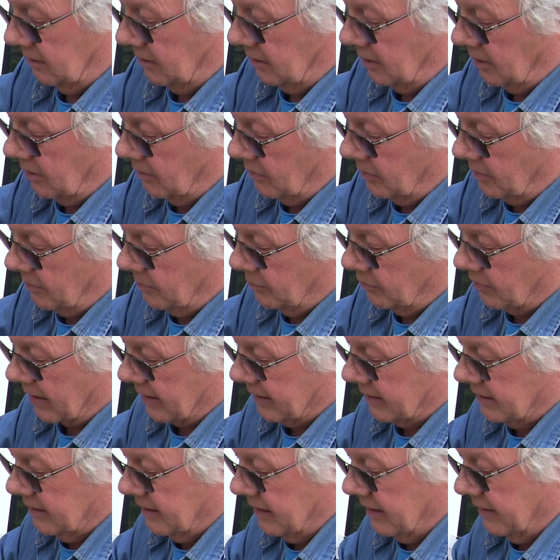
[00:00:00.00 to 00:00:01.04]
lower
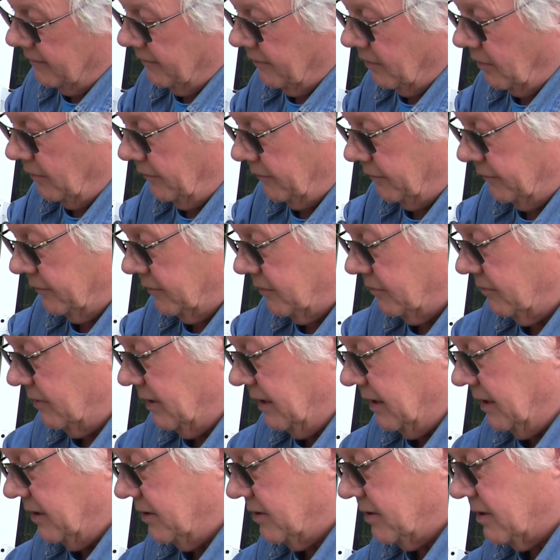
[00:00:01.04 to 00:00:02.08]
bract leaf off to
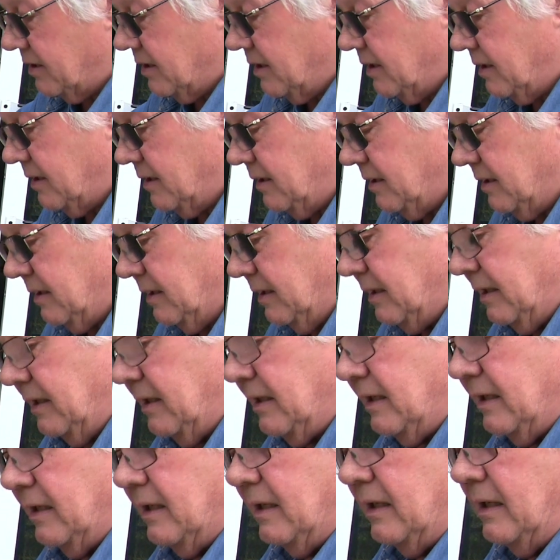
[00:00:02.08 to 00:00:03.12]
release the
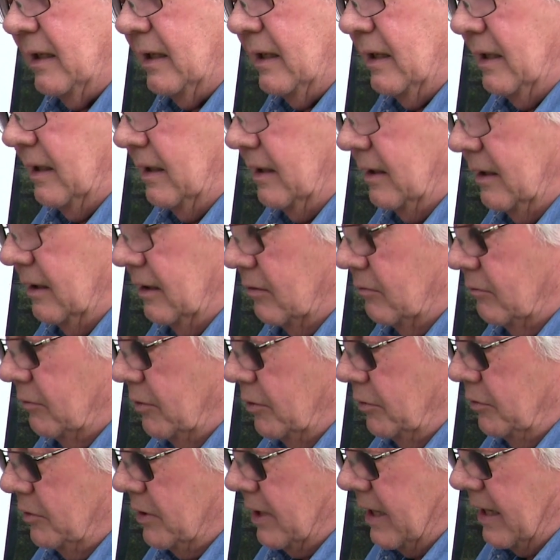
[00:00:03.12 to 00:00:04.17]
little
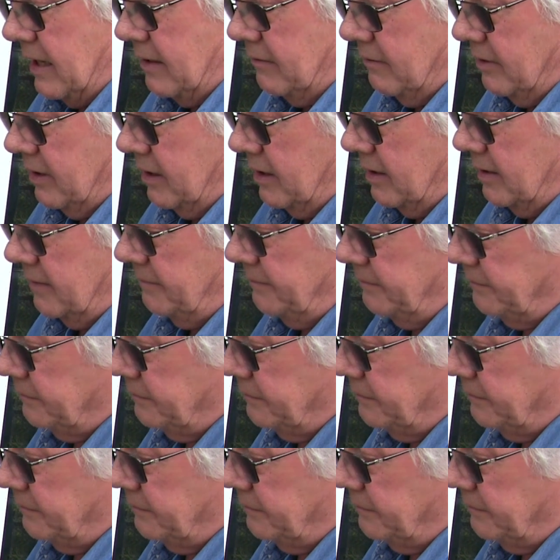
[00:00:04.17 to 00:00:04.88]
root area.